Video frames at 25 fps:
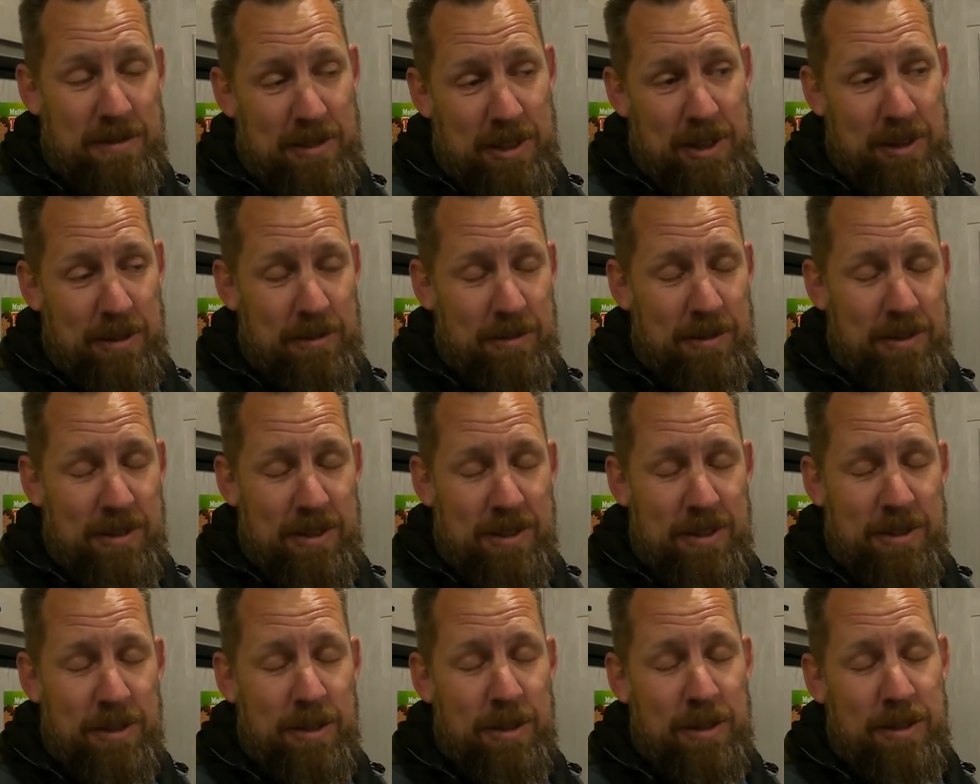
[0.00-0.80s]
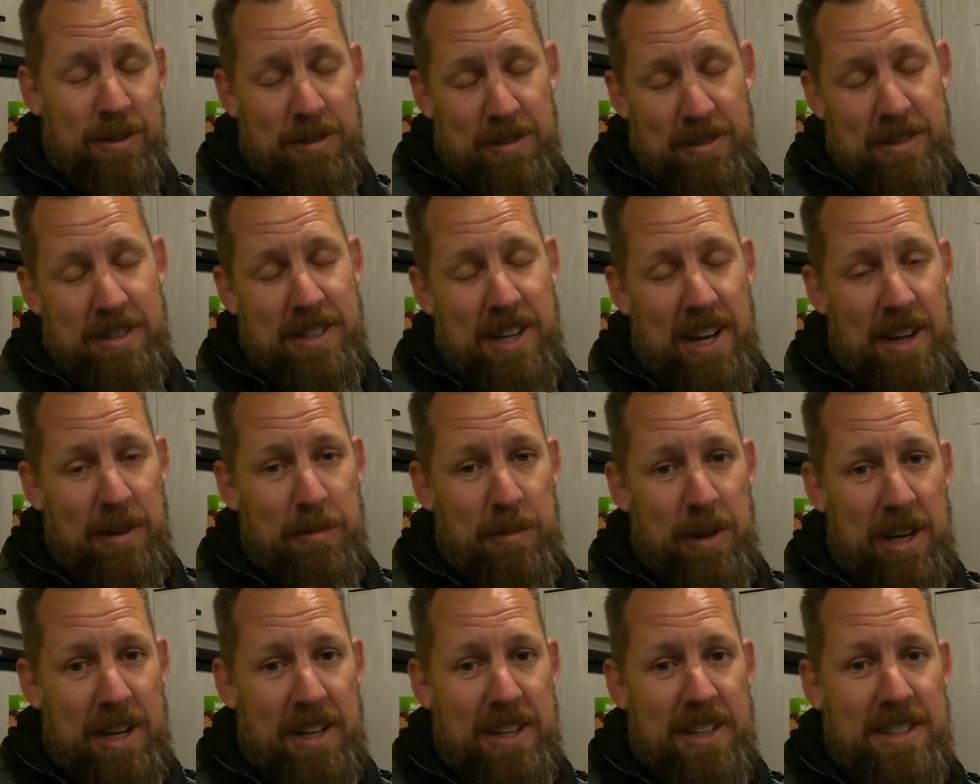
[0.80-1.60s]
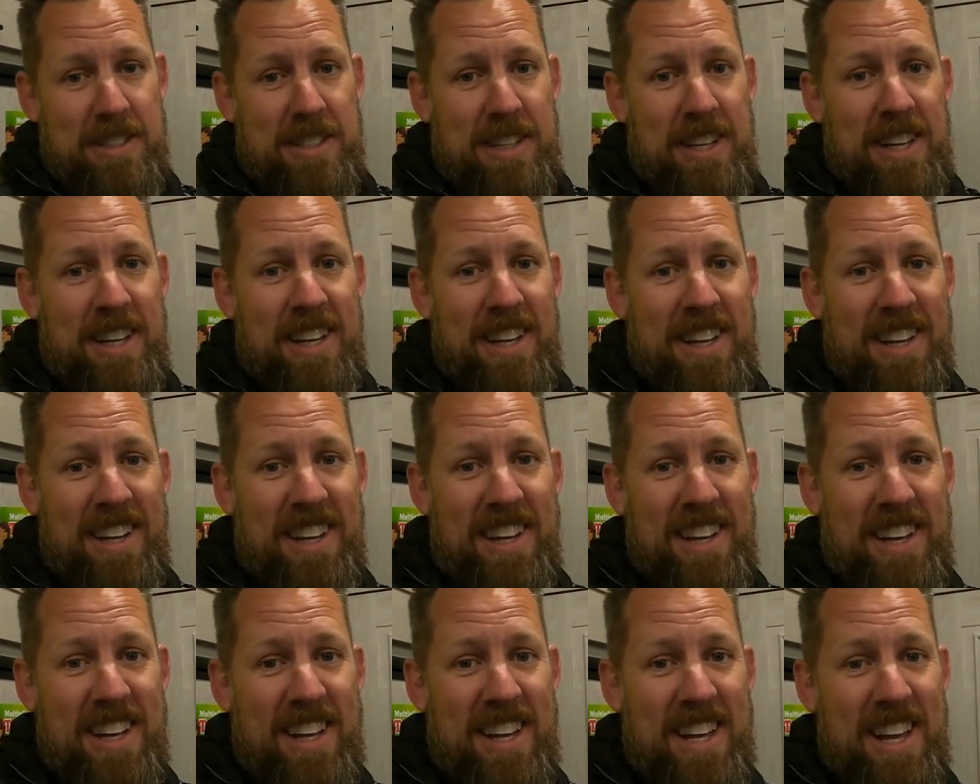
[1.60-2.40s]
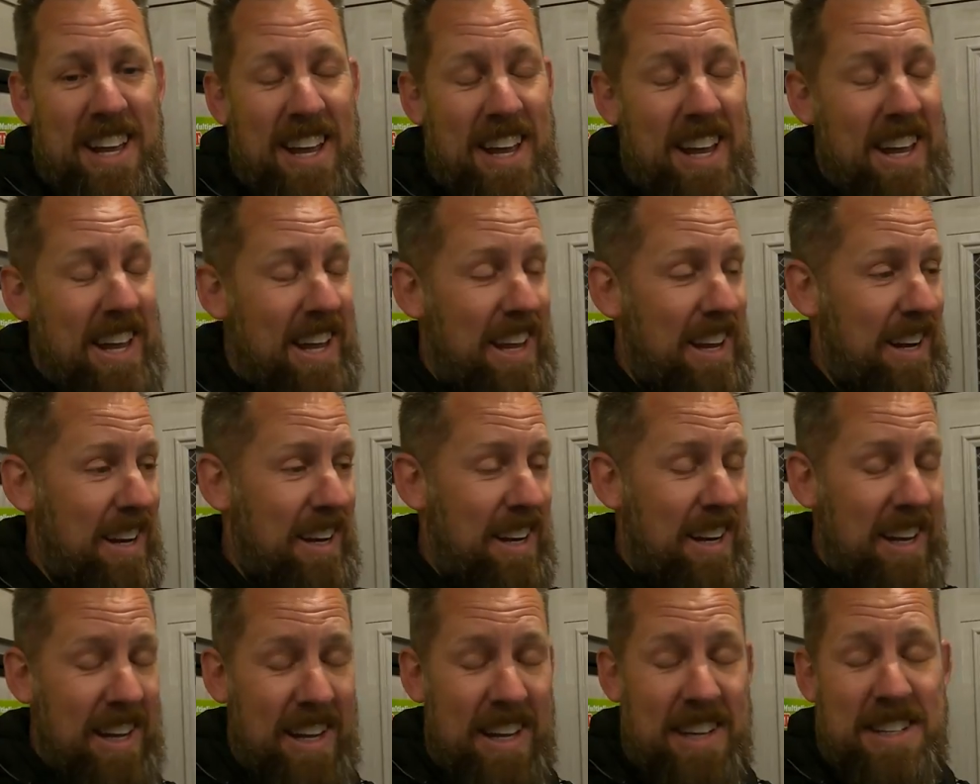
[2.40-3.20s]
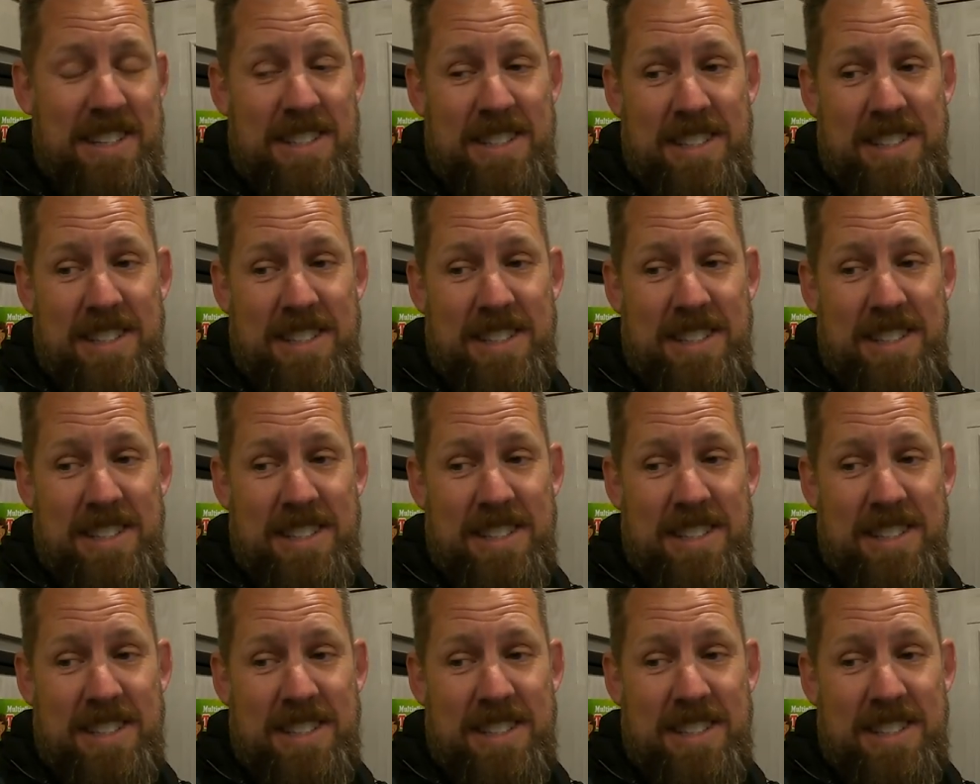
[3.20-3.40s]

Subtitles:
you know, doing tank maintenance. And it's